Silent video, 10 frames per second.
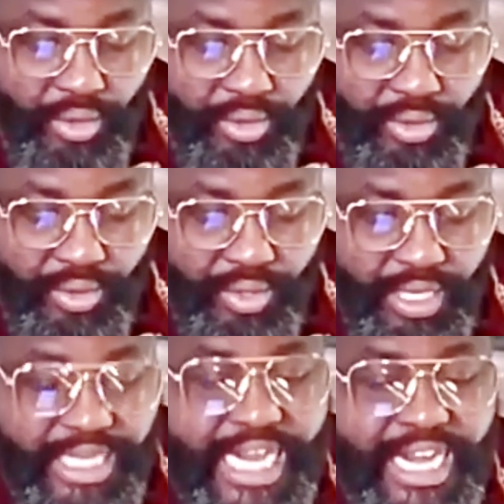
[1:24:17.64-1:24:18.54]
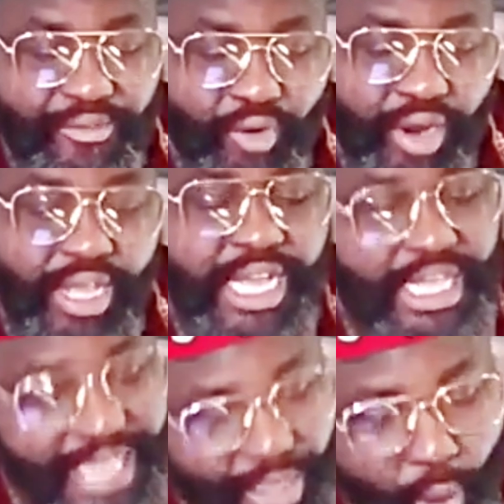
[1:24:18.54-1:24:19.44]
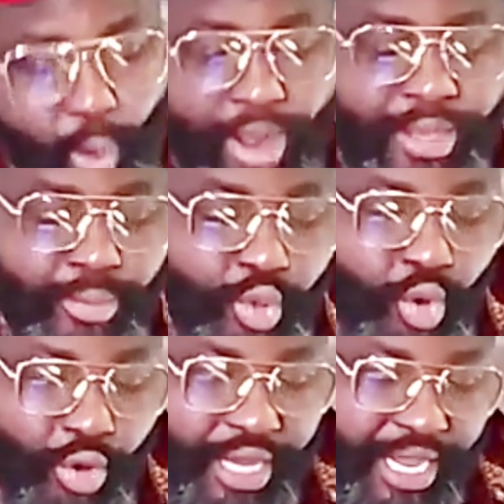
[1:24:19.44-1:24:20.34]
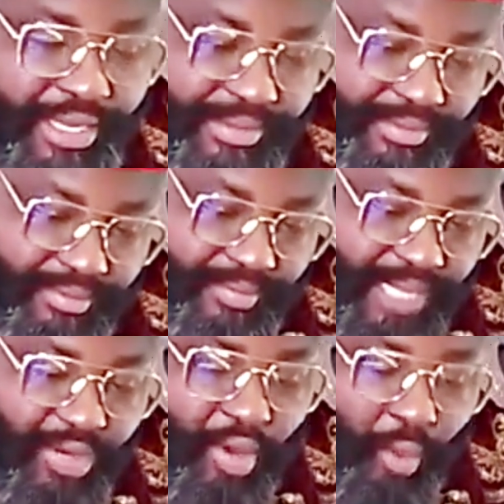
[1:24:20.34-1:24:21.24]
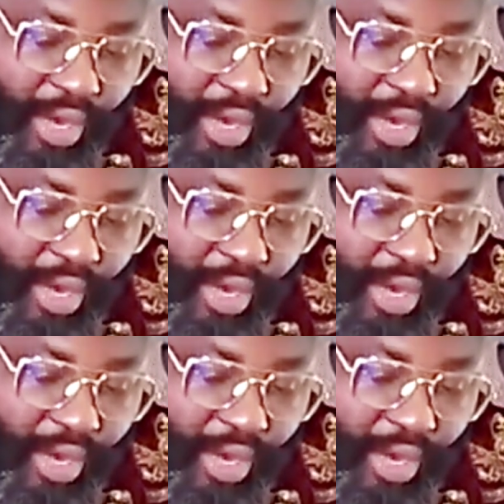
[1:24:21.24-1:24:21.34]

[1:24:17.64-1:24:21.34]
They leave what they don't want him to go there. They don't want her to